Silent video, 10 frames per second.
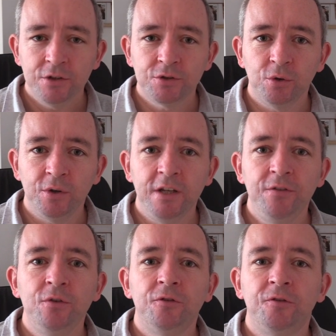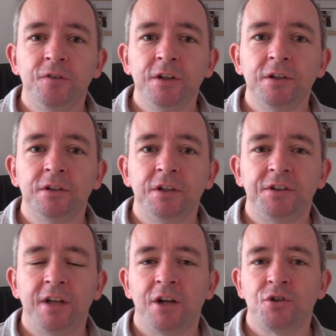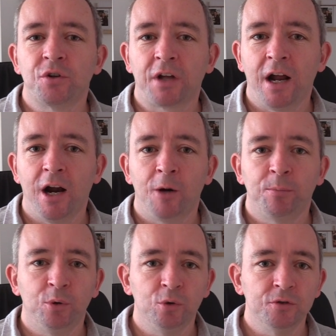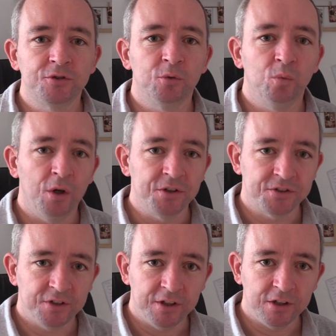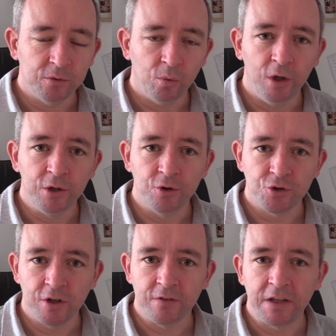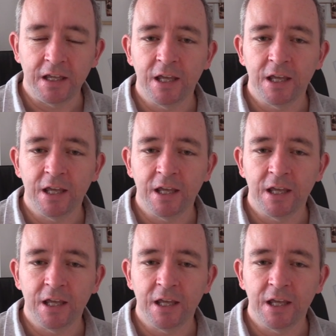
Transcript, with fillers: So if you feel that your car pulls to one side while you're driving,